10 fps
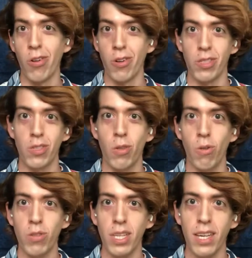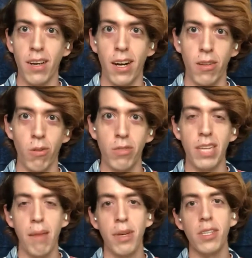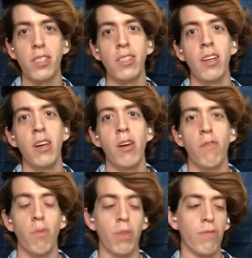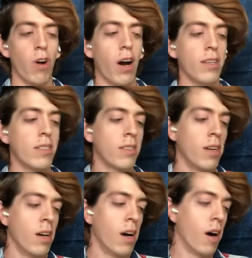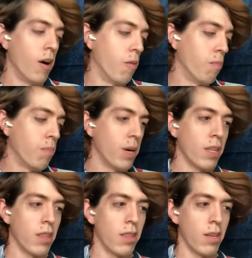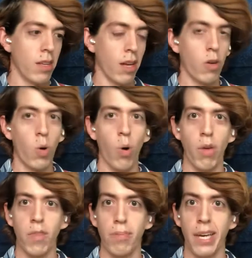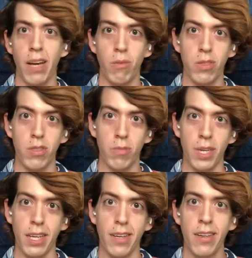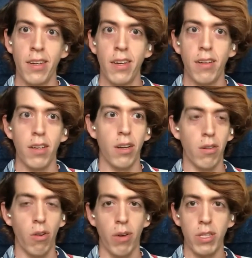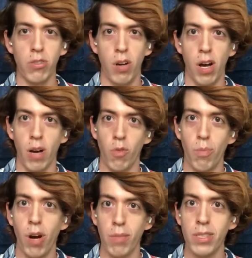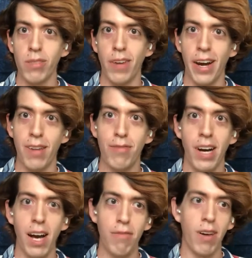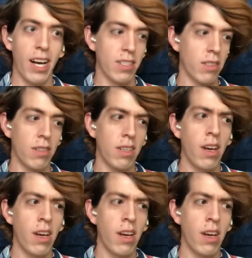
or just cold damage from the frost. But the core of the plant will still be, growing strong, and will probably survive. I've actually,